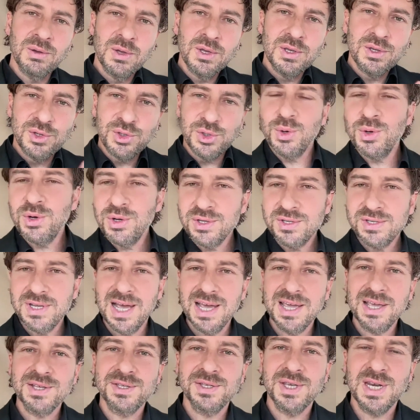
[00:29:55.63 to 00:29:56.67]

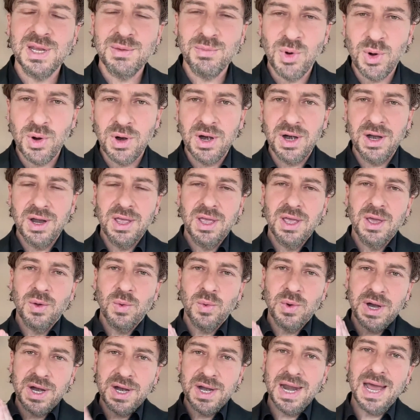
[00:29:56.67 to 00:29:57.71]
pseudoscience anymore.
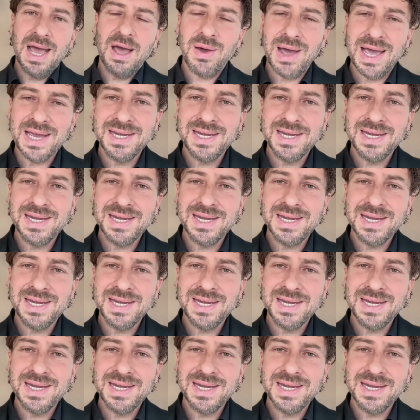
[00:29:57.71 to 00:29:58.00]
We're now